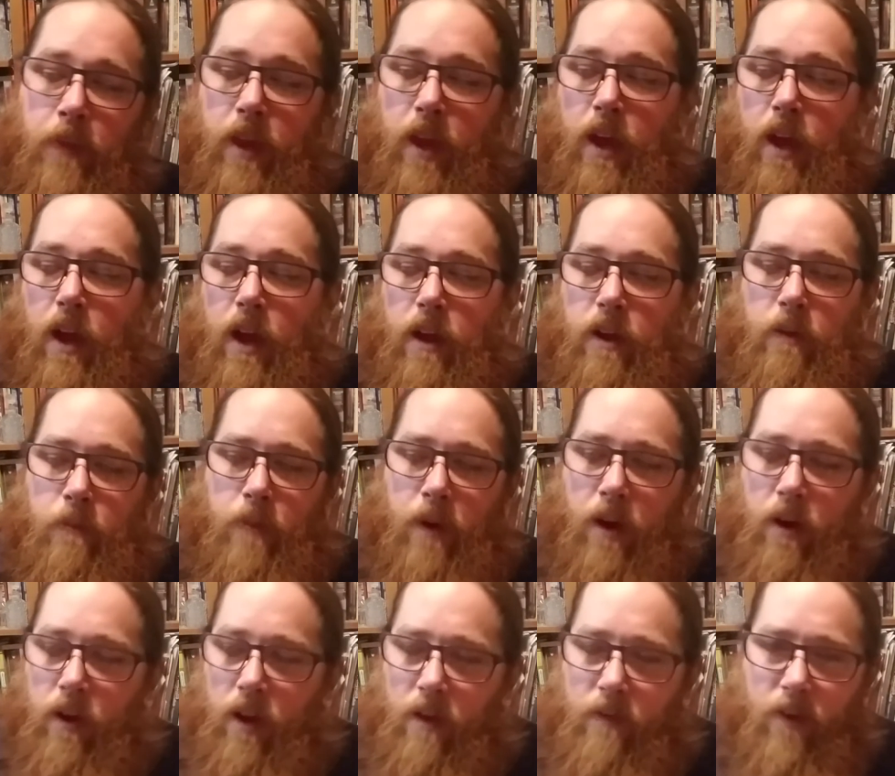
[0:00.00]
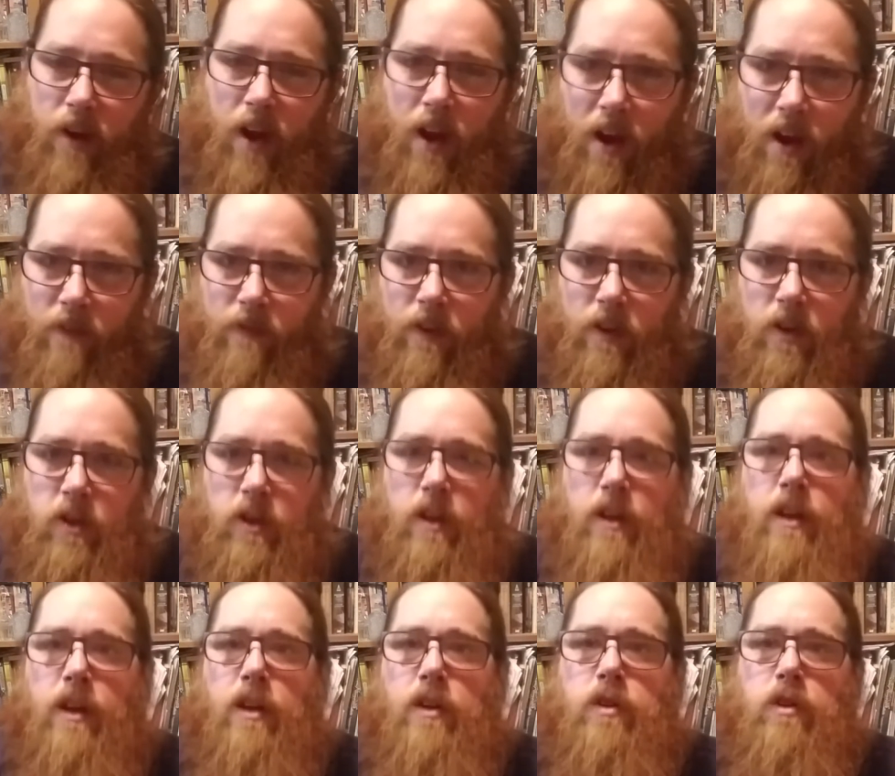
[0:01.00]
and about every 1/2 inch to
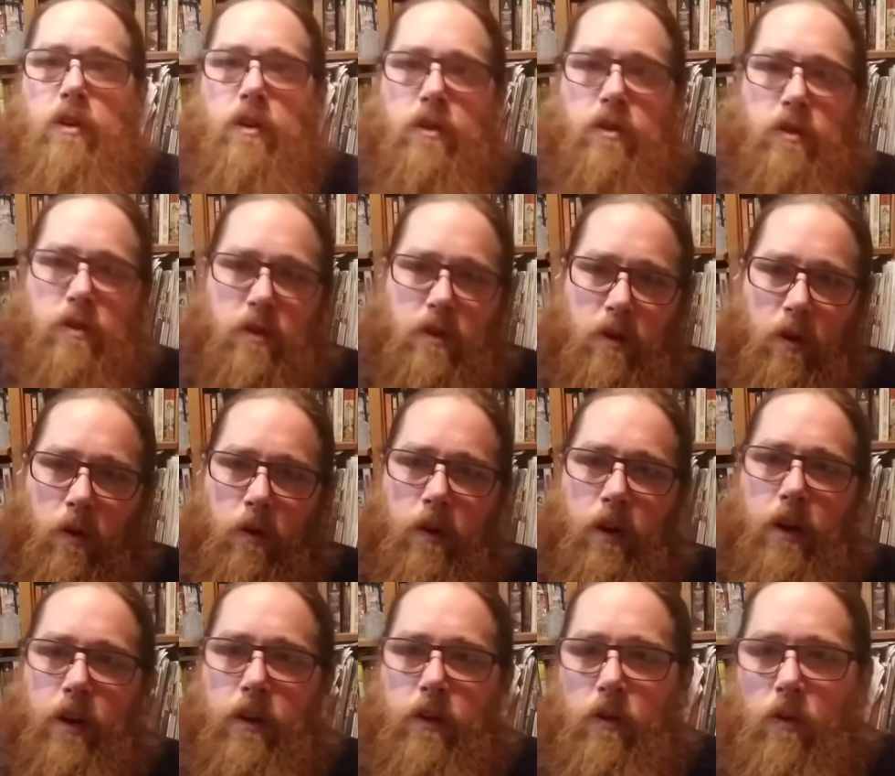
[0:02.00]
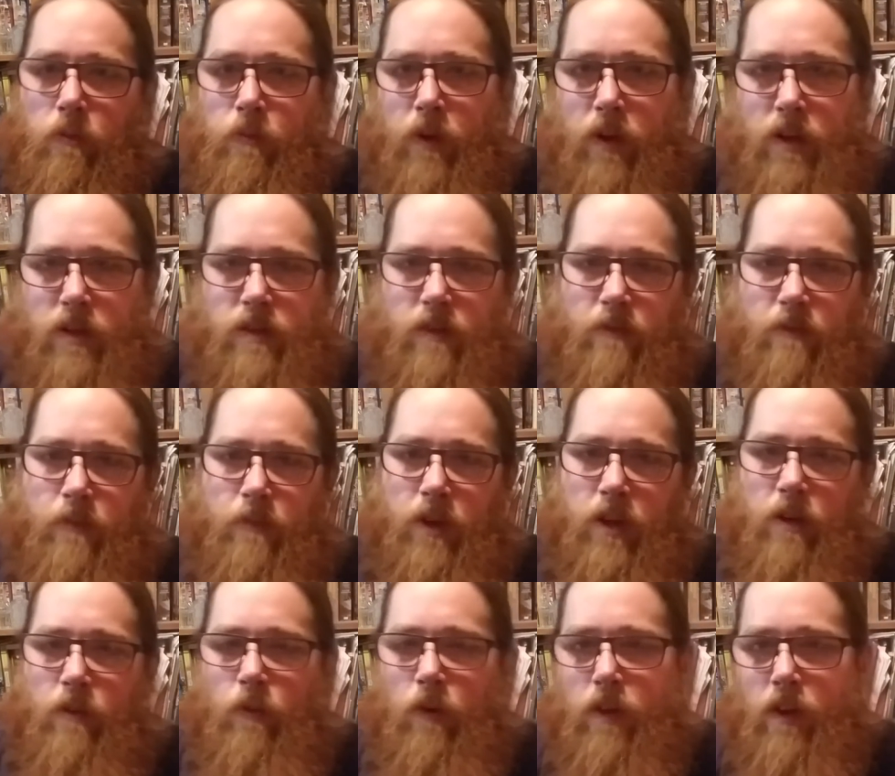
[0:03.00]
inch scoring your piece of
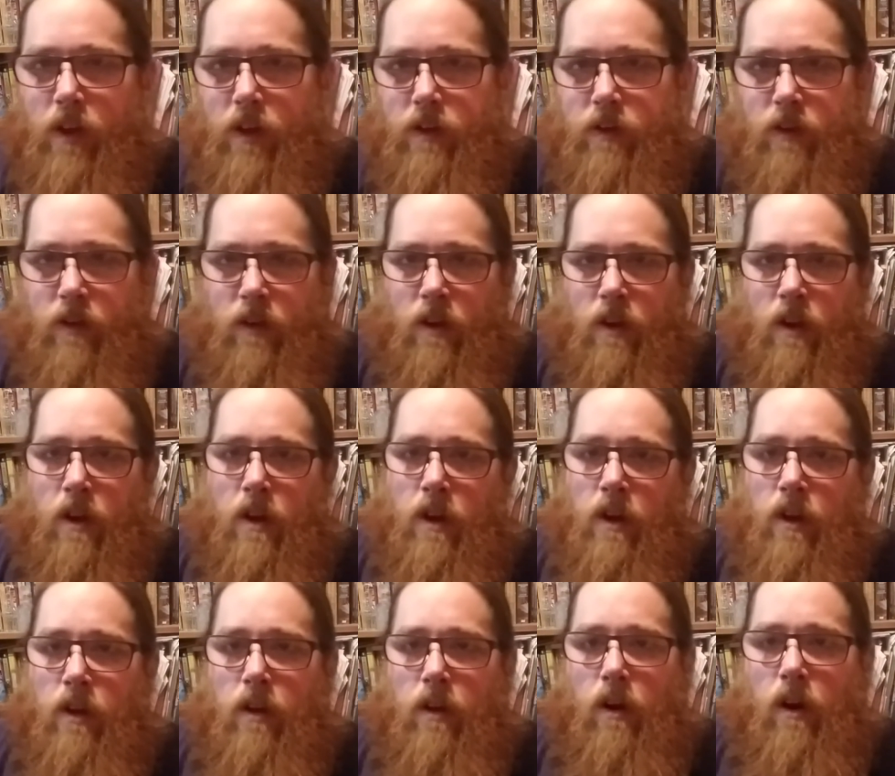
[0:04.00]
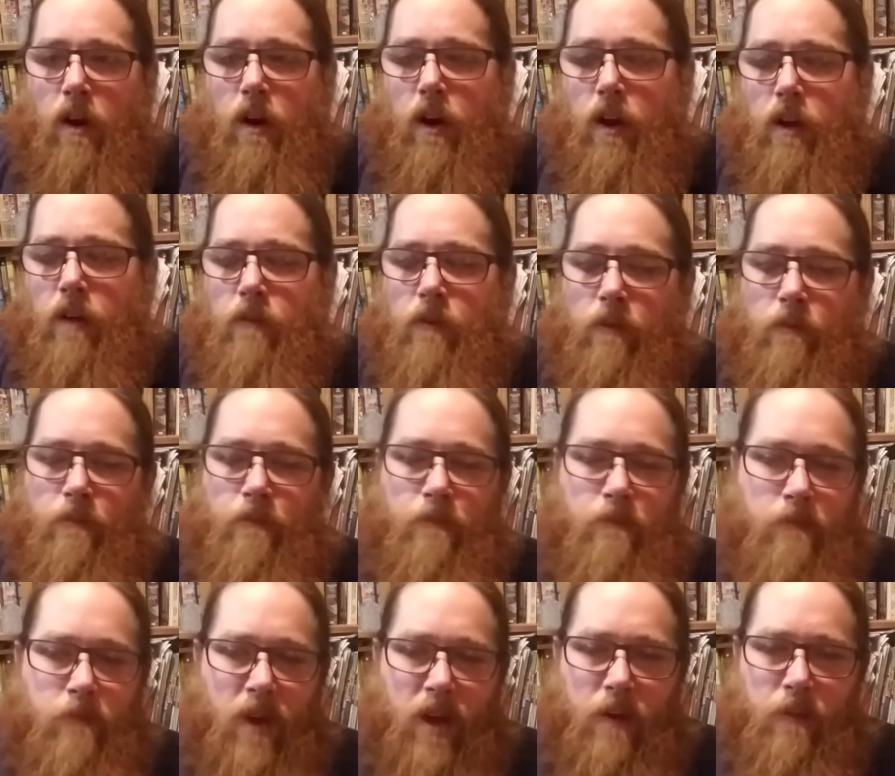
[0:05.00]
meat with it. All right,
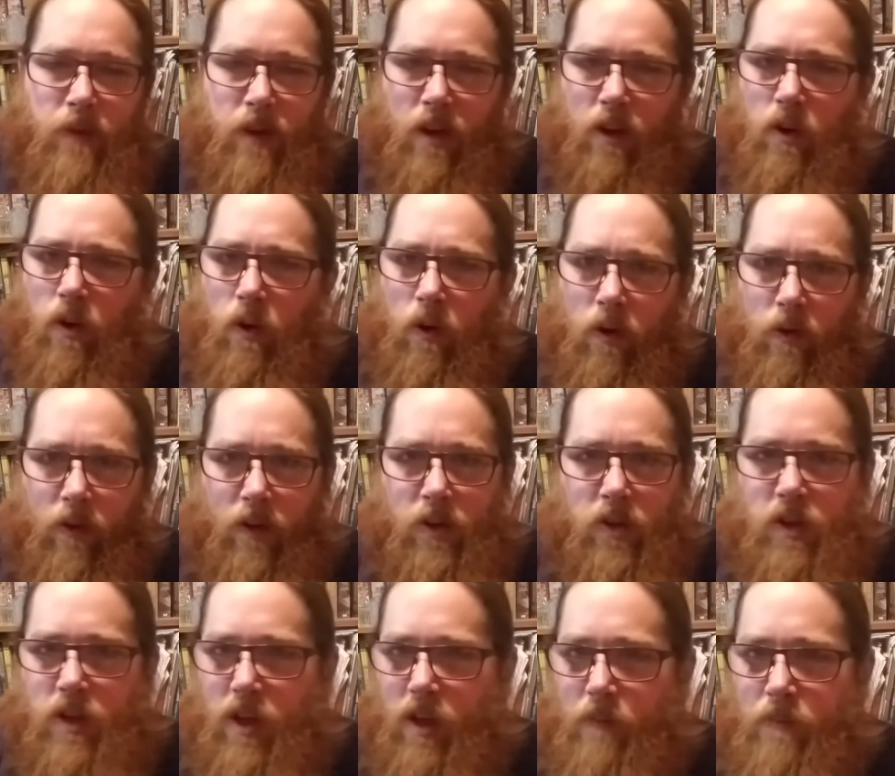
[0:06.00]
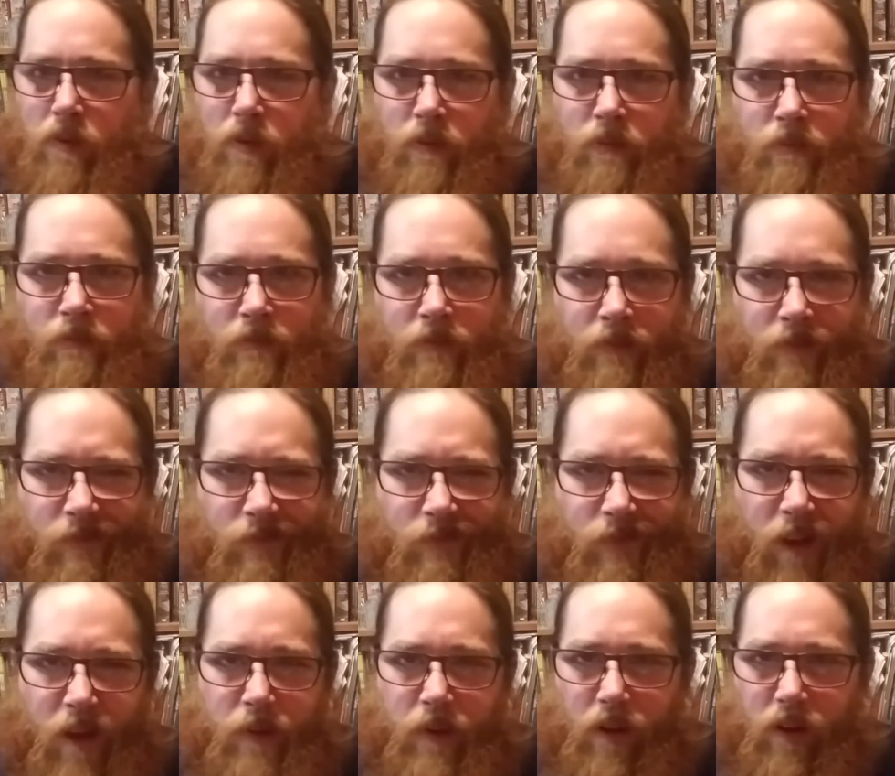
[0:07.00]
maybe a 1/4 inch deep,
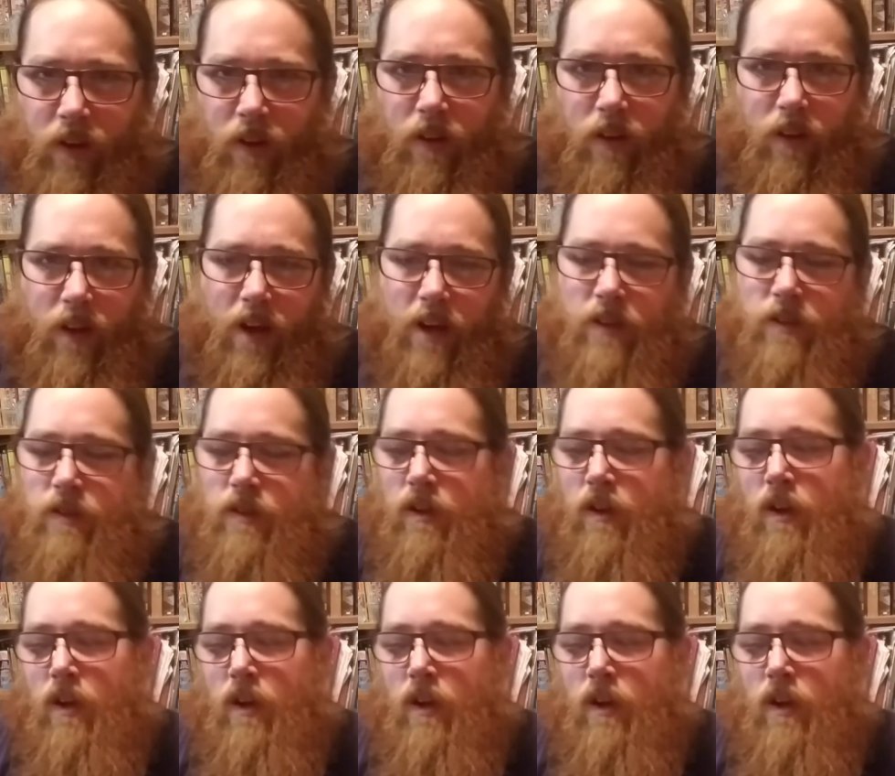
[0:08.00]
maybe a little less.